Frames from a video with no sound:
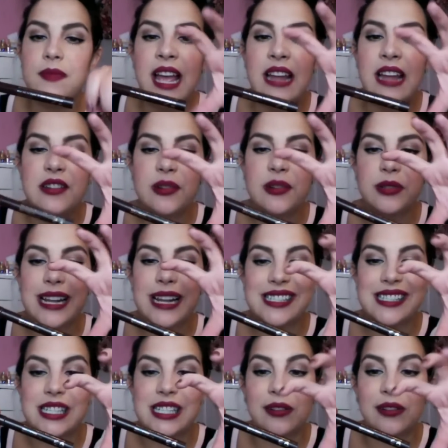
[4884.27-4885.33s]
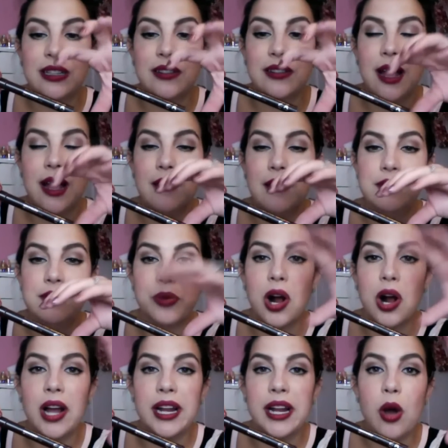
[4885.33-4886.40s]
I don't necessarily love
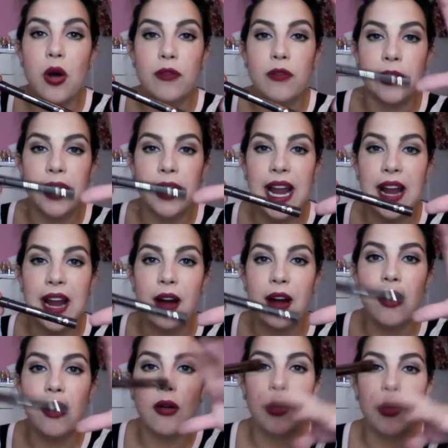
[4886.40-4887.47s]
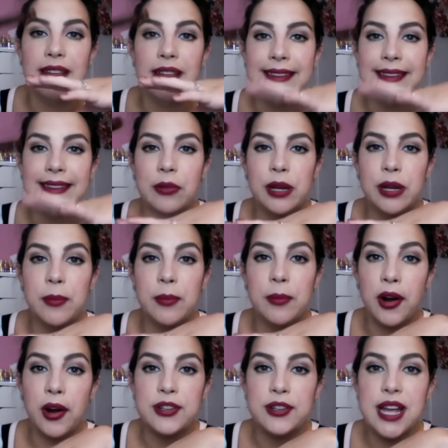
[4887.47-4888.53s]
drawing over hair with a liquidy
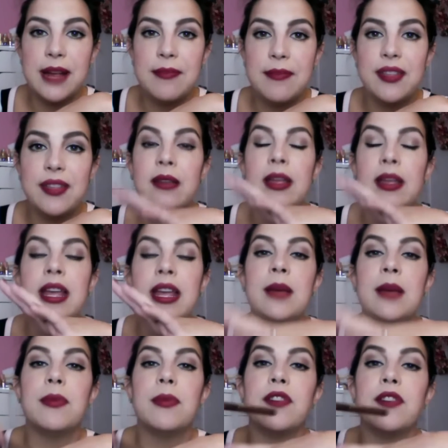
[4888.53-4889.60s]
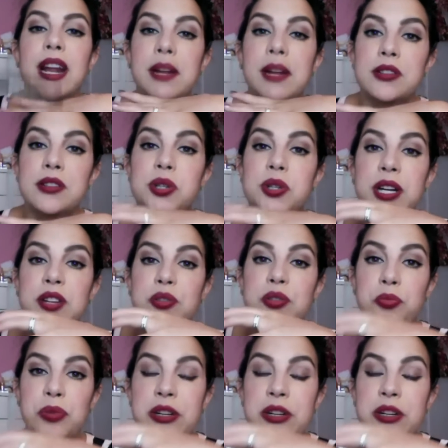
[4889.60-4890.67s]
marker type thing, but for anyone who's trying to
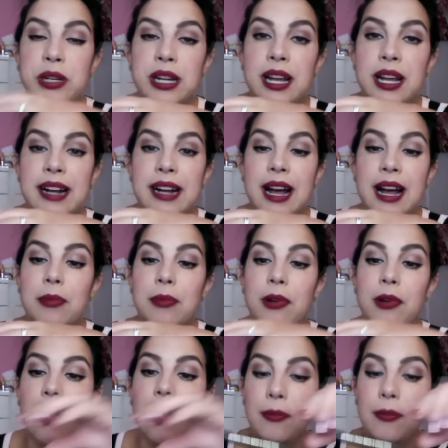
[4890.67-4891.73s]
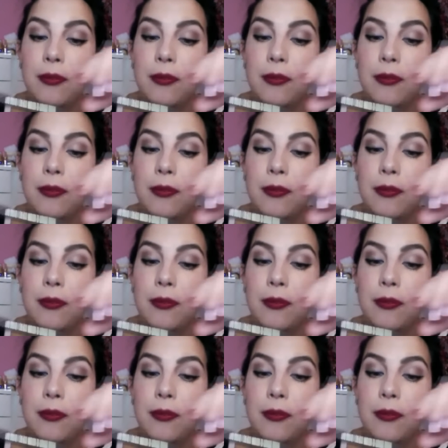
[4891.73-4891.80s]
recreate an eyebrow,